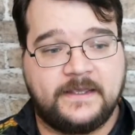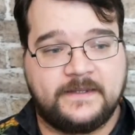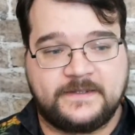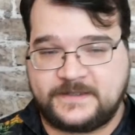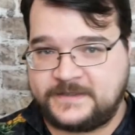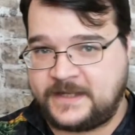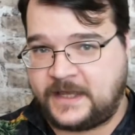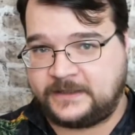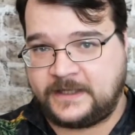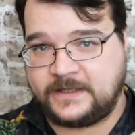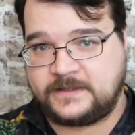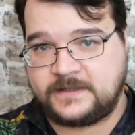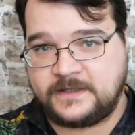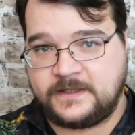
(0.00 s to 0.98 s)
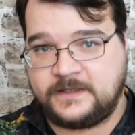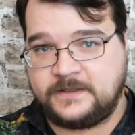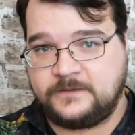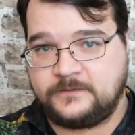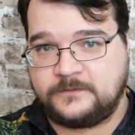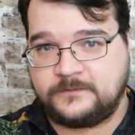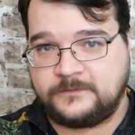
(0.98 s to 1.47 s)
This is not like
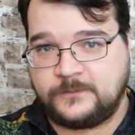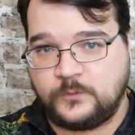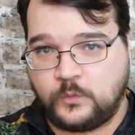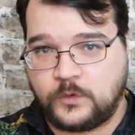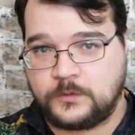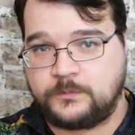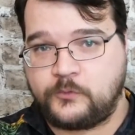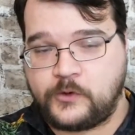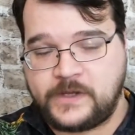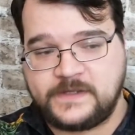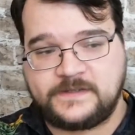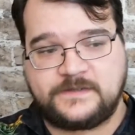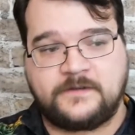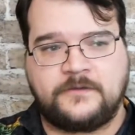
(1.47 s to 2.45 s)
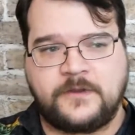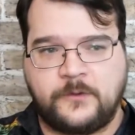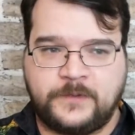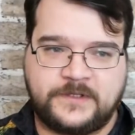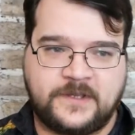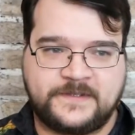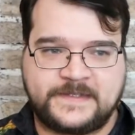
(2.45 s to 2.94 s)
the War Priest,
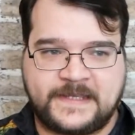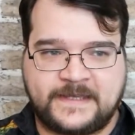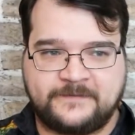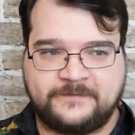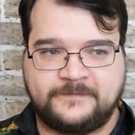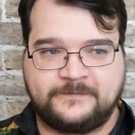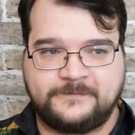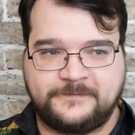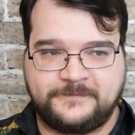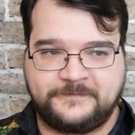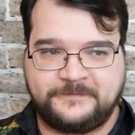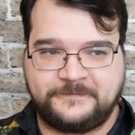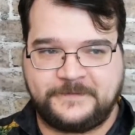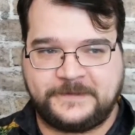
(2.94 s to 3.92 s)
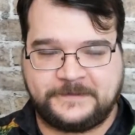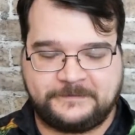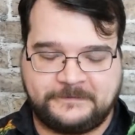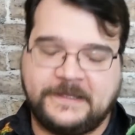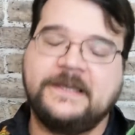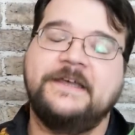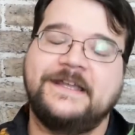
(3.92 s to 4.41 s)
although it does have...
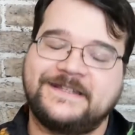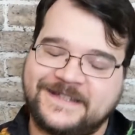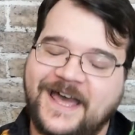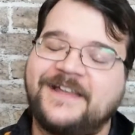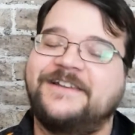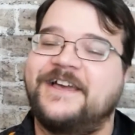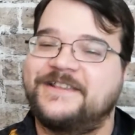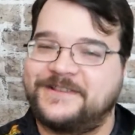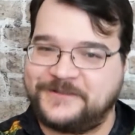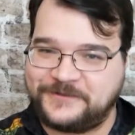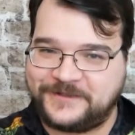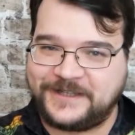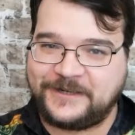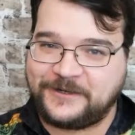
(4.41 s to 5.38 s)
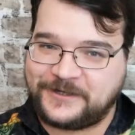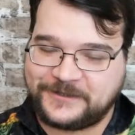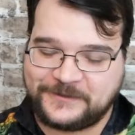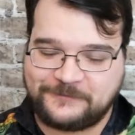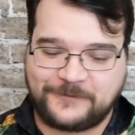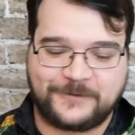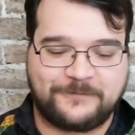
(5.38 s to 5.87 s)
It's not like the Cleric
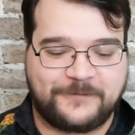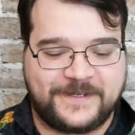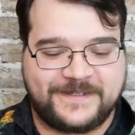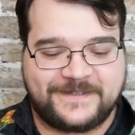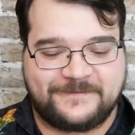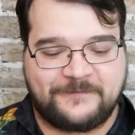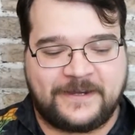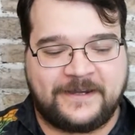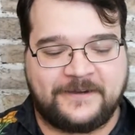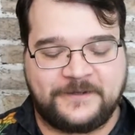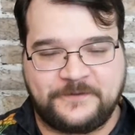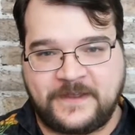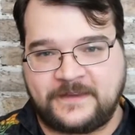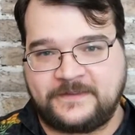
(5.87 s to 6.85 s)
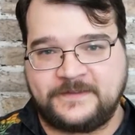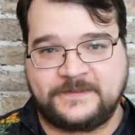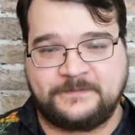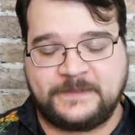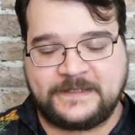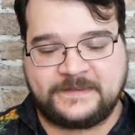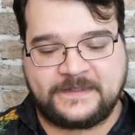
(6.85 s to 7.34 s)
and the War Priest where you've got the
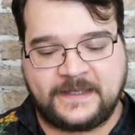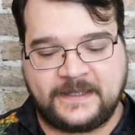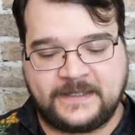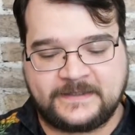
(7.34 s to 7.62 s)
split thing.